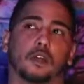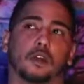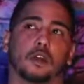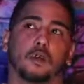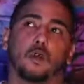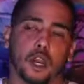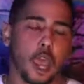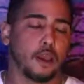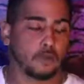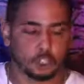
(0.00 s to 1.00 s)
when I
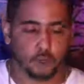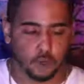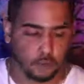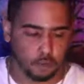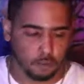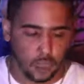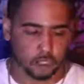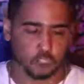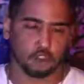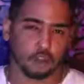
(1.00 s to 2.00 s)
was going through my
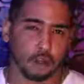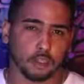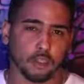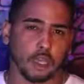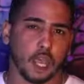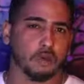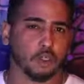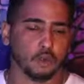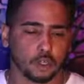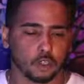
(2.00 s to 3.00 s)
struggles and I was
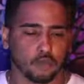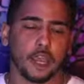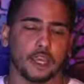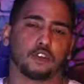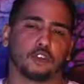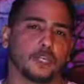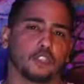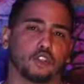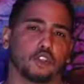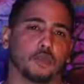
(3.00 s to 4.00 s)
going through my trials and
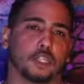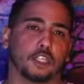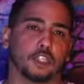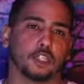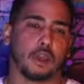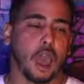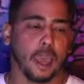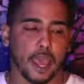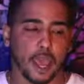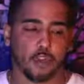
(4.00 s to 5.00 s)
tribulations, I
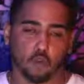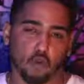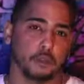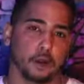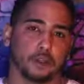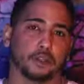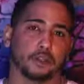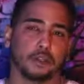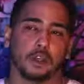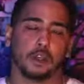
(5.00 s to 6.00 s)
had
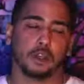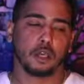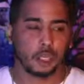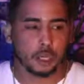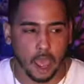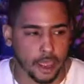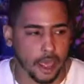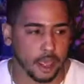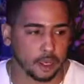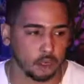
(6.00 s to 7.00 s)
nobody. I
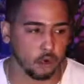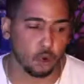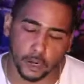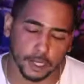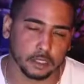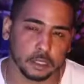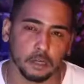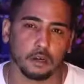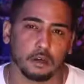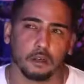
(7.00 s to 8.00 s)
had nowhere to look.
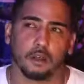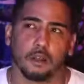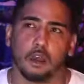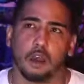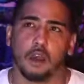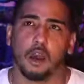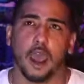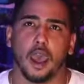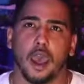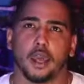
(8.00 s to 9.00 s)
I
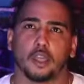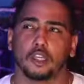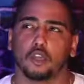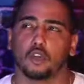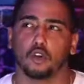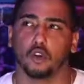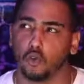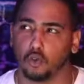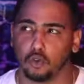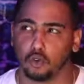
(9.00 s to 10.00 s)
had
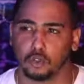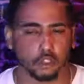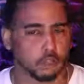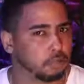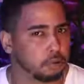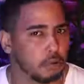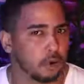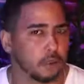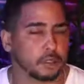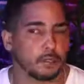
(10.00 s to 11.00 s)
no support.
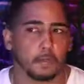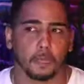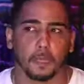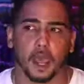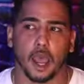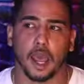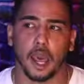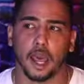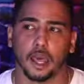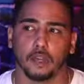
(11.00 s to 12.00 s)
I
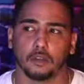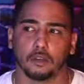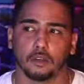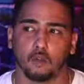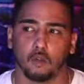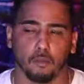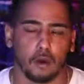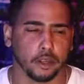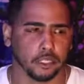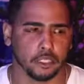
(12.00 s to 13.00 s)
had nobody
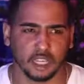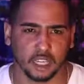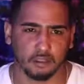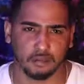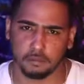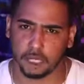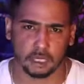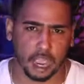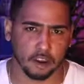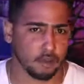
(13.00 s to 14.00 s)
to give me
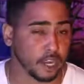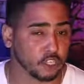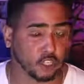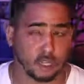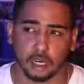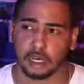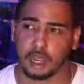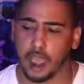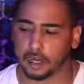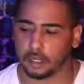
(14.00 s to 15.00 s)
direction and
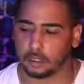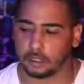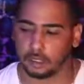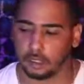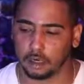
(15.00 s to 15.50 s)
guidance and